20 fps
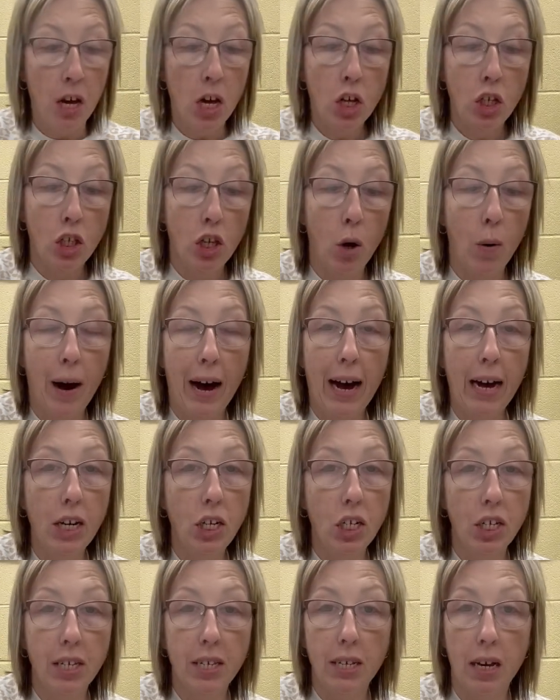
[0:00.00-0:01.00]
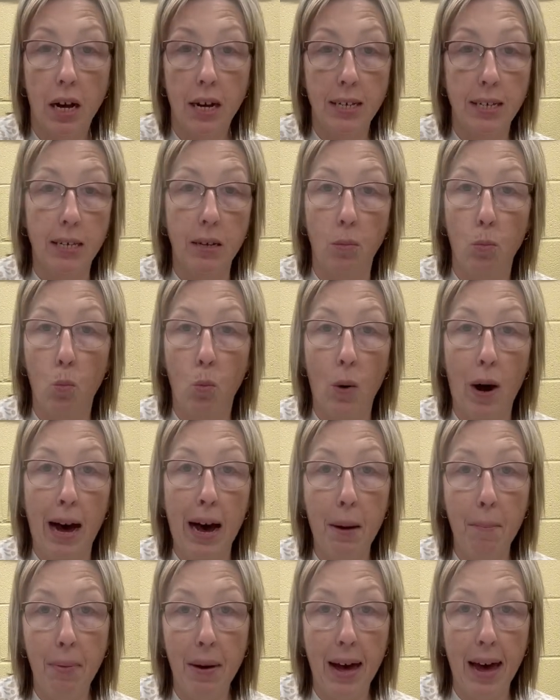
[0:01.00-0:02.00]
So I just got some
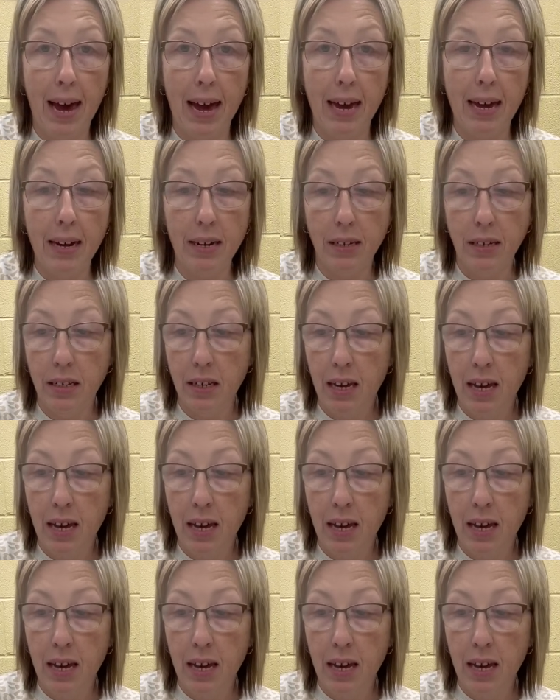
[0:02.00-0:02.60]
white paint